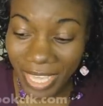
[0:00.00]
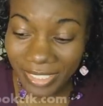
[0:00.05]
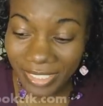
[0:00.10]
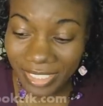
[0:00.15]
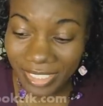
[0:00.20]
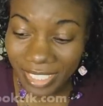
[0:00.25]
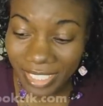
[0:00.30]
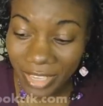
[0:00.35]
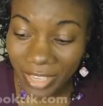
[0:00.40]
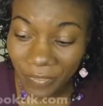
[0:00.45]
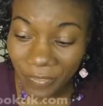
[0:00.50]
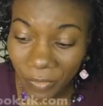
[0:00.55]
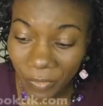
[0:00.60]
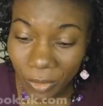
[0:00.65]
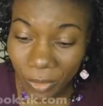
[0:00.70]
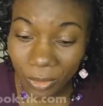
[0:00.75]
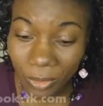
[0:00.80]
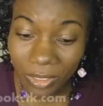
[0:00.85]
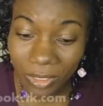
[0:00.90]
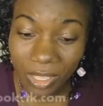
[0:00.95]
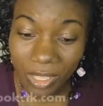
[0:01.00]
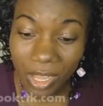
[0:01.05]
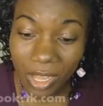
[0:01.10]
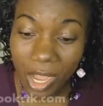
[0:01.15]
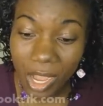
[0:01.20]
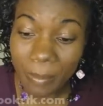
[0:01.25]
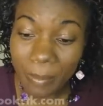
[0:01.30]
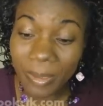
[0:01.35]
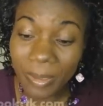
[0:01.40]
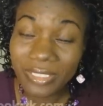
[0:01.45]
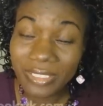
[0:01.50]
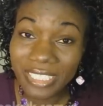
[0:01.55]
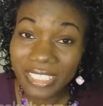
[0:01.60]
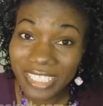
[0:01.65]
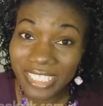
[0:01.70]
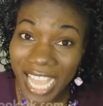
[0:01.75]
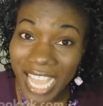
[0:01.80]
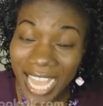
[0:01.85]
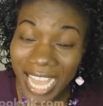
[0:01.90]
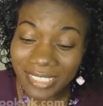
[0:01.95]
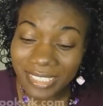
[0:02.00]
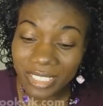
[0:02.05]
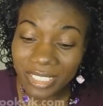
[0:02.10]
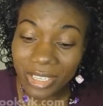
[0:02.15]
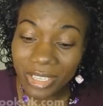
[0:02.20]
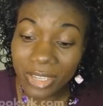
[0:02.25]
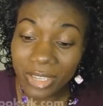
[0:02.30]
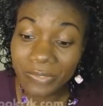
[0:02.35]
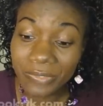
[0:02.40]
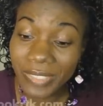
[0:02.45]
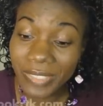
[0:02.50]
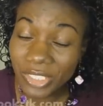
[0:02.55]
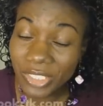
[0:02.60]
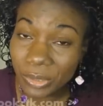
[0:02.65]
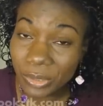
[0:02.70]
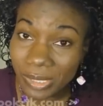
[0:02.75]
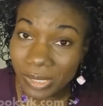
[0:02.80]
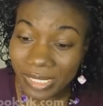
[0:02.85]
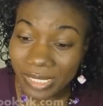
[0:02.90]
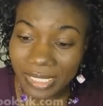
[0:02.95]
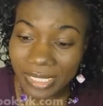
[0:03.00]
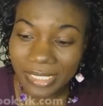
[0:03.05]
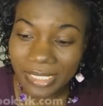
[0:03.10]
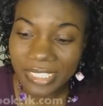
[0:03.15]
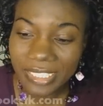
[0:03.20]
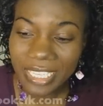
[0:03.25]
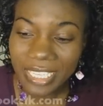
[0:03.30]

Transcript: Then did they fall upon the chat of victual